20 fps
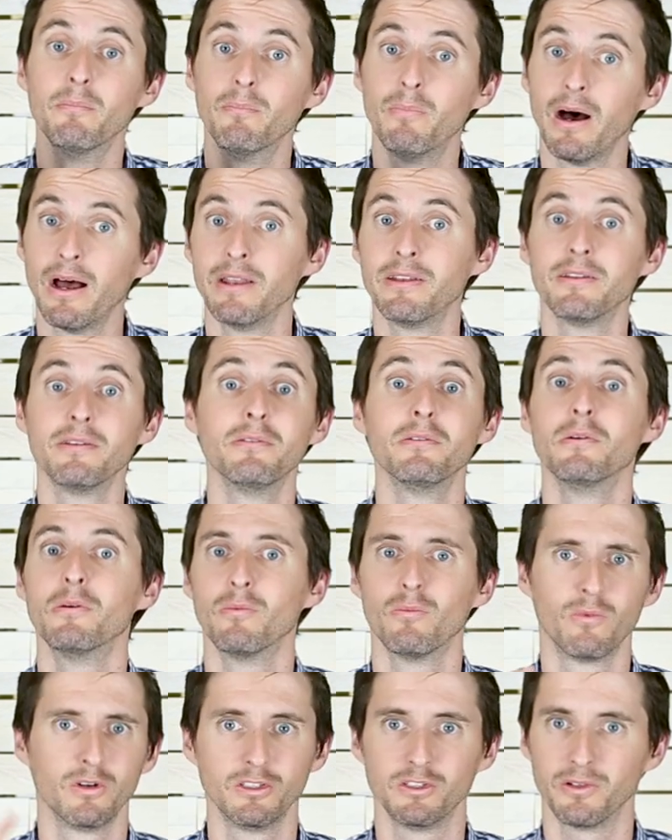But
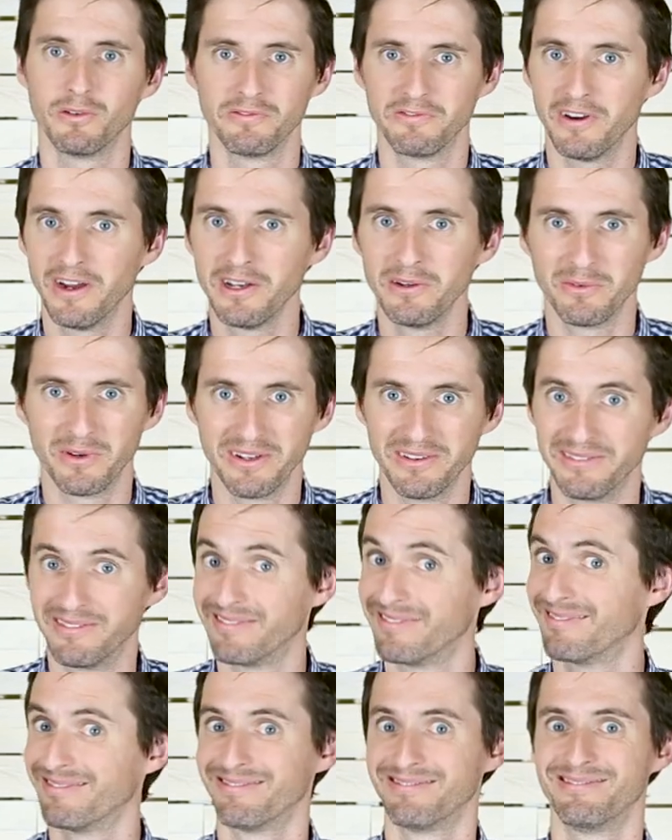once you can find one,
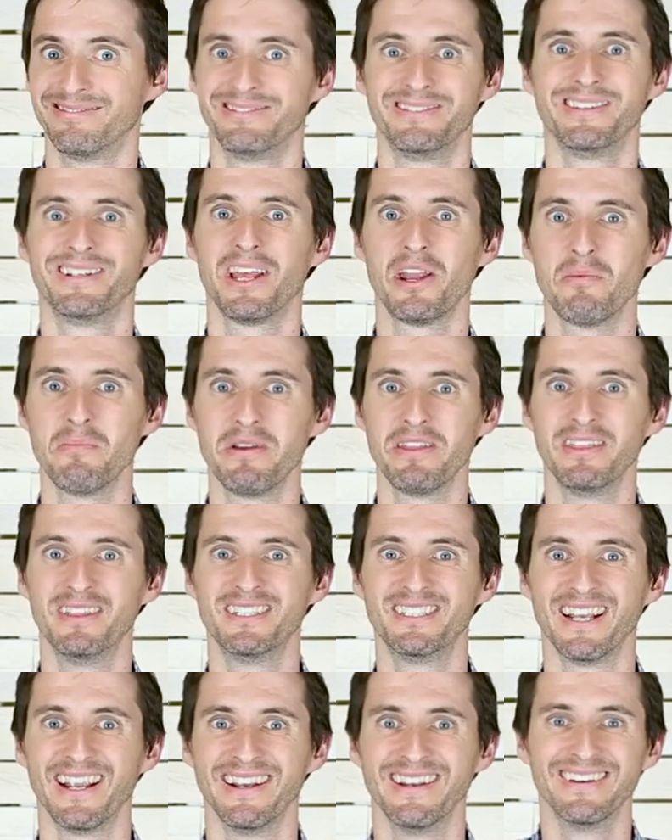get them in the
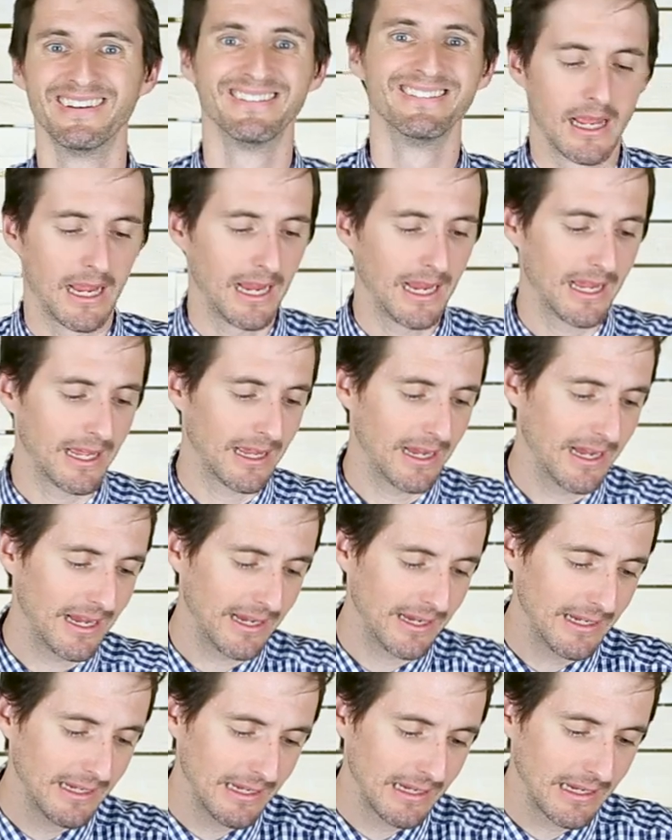shade.
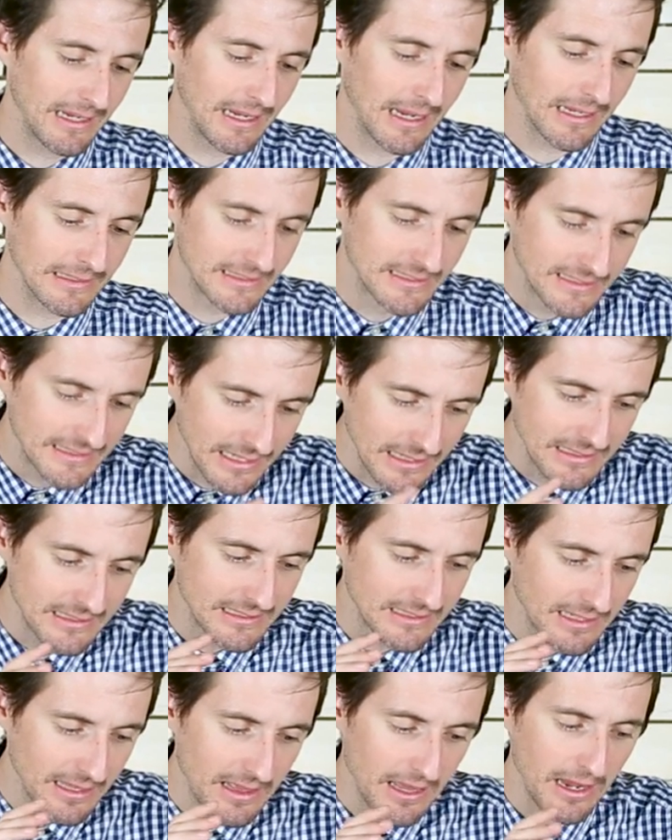And
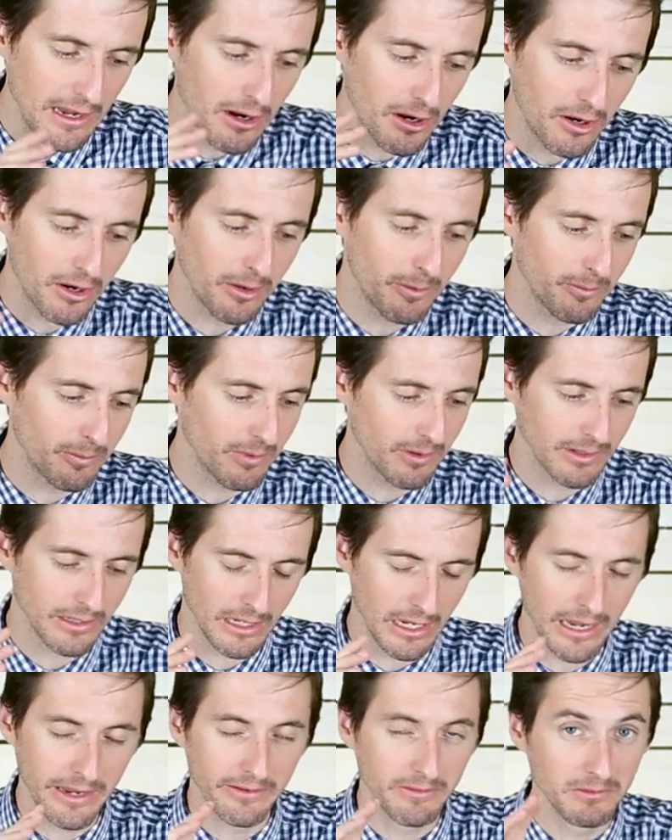since they are
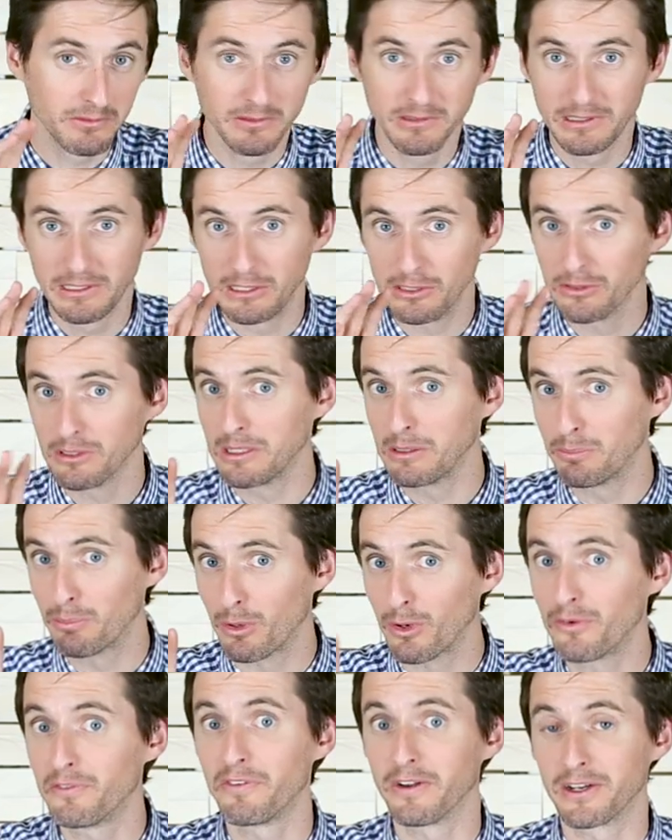a nearly
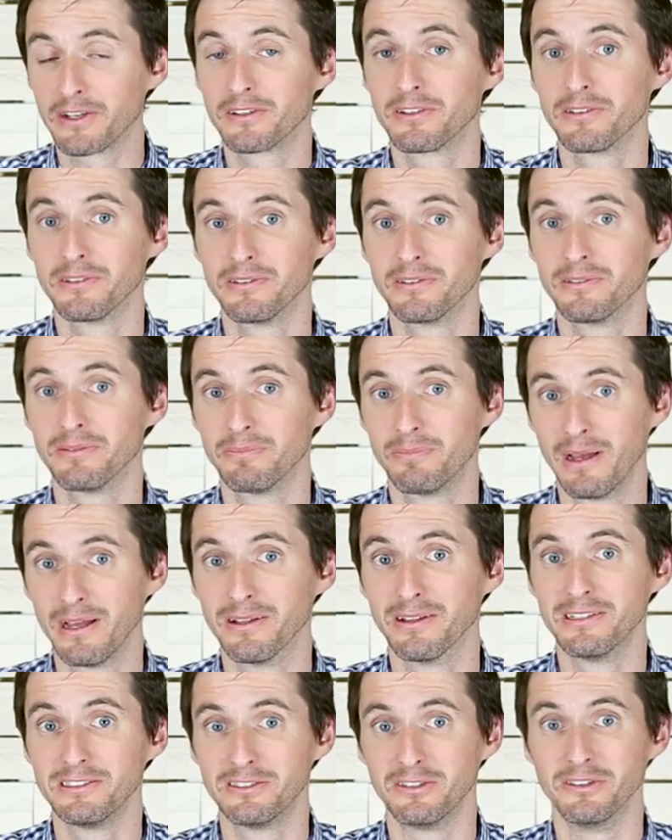perfect
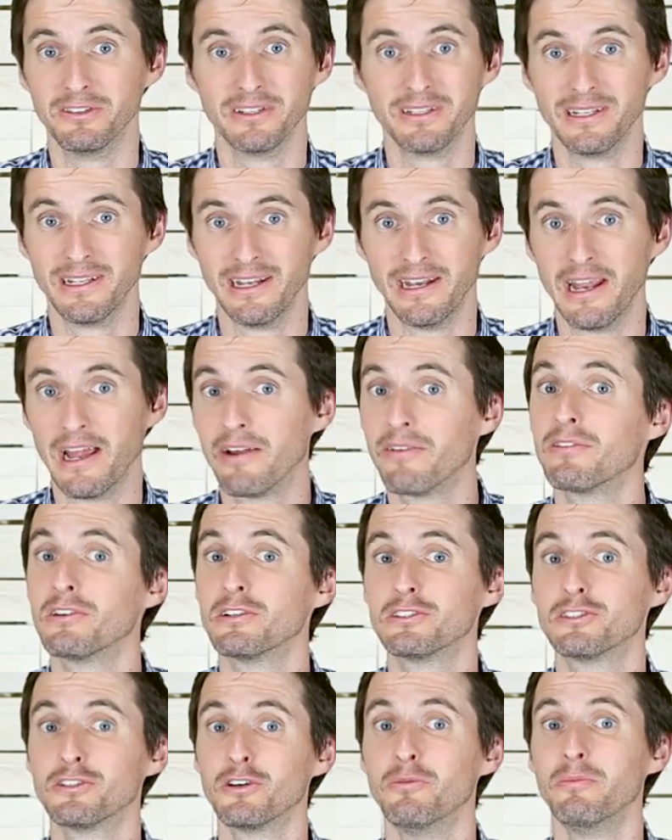pet lizard in
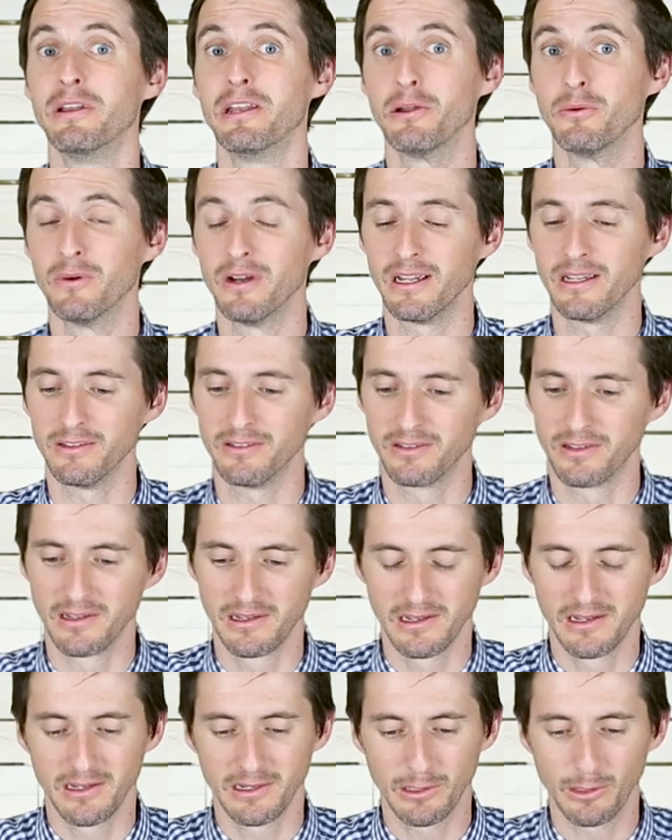ever so many ways,
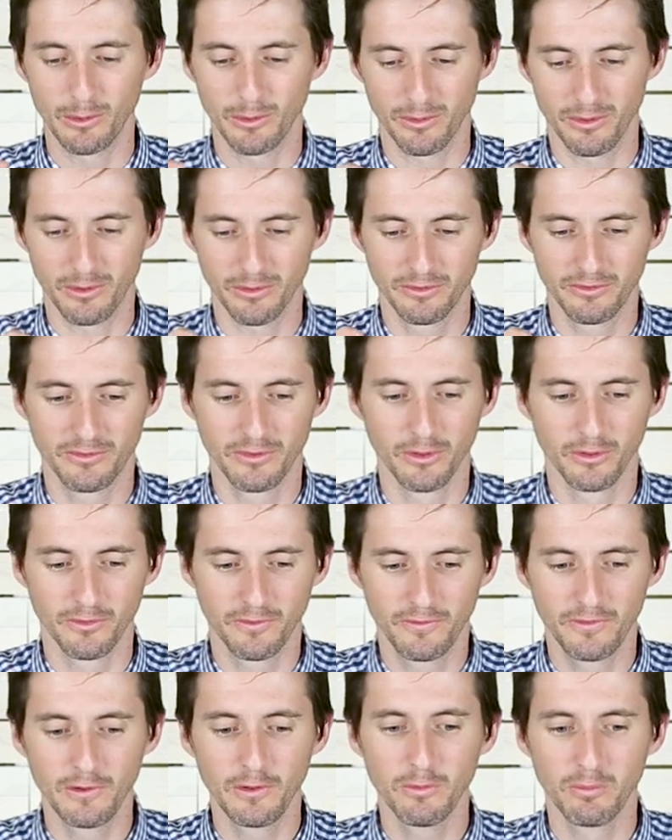you know, those
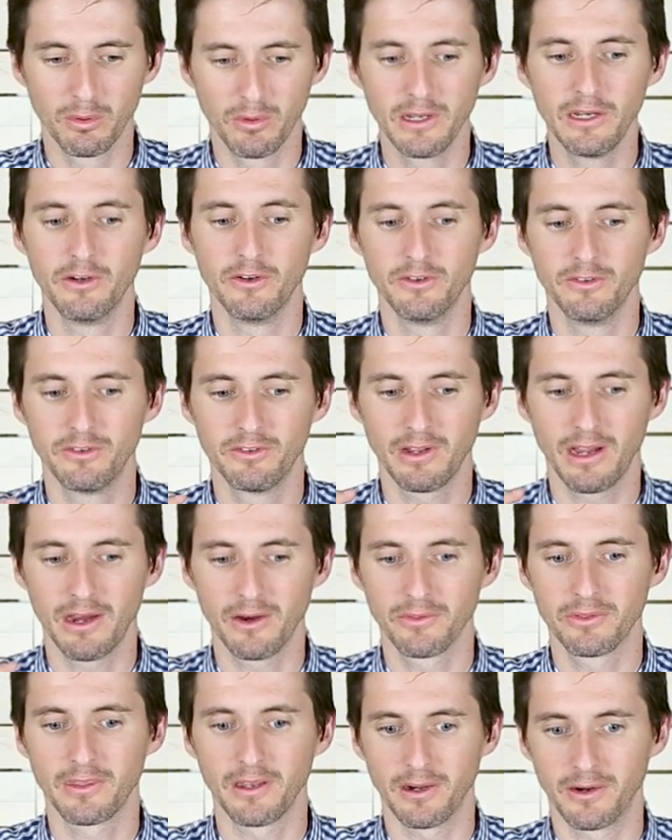few breeders
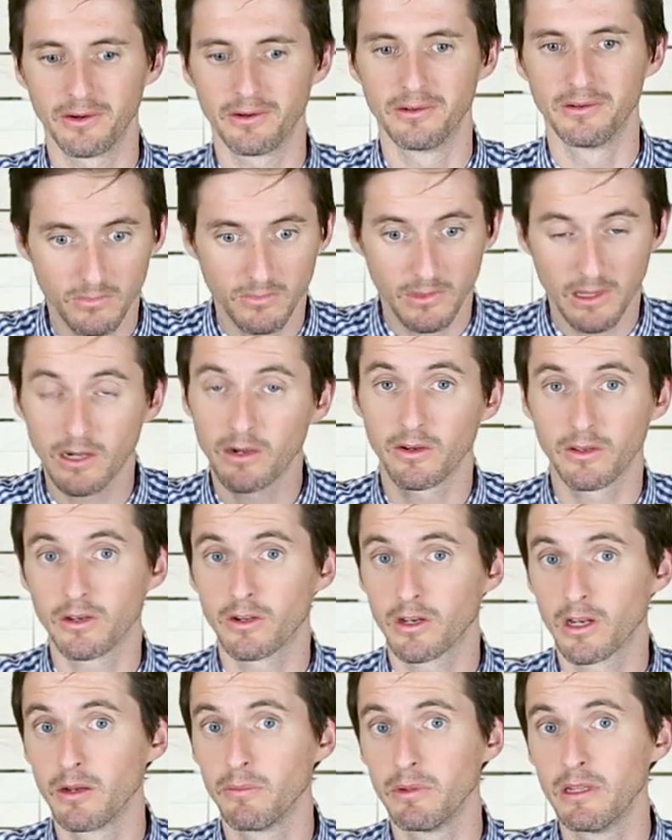out there, they're
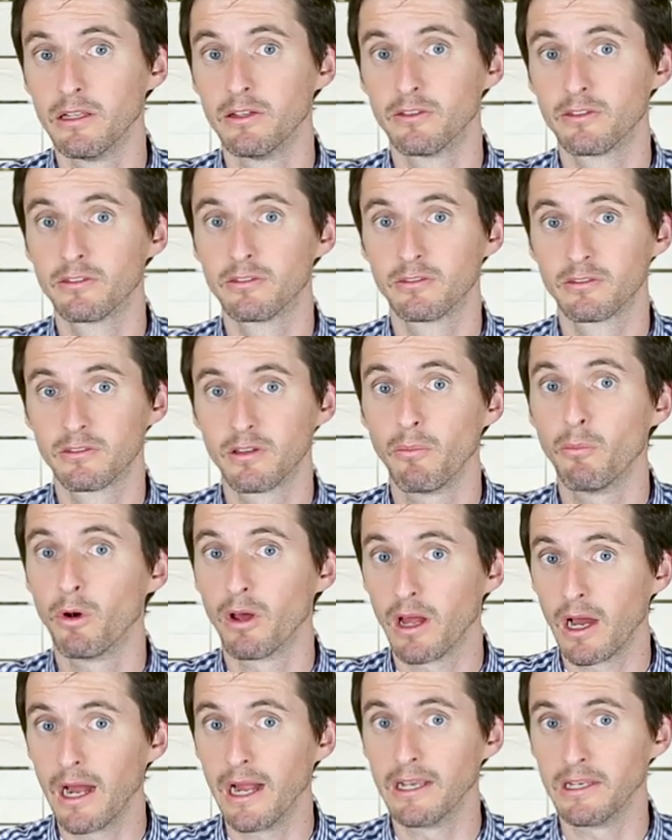gonna be in
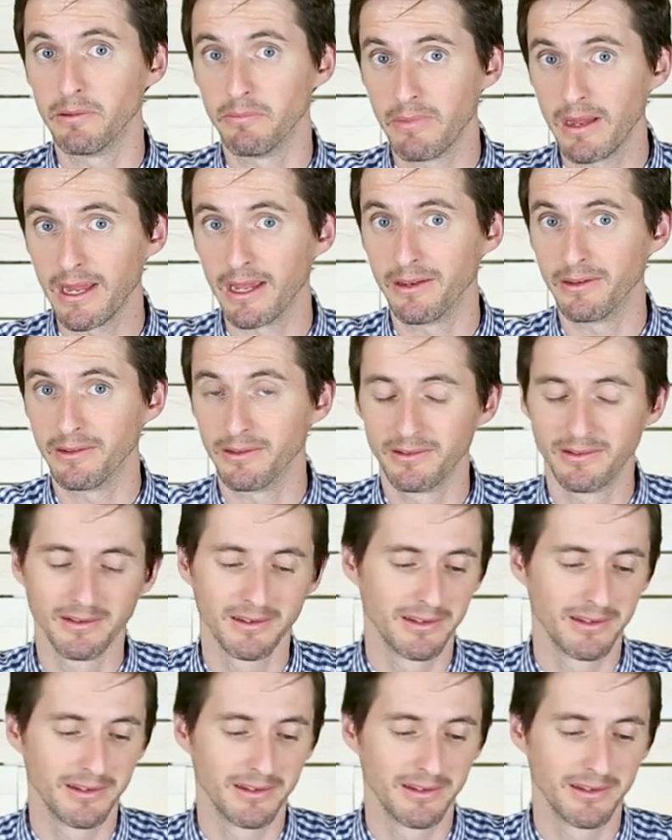somewhat high demand.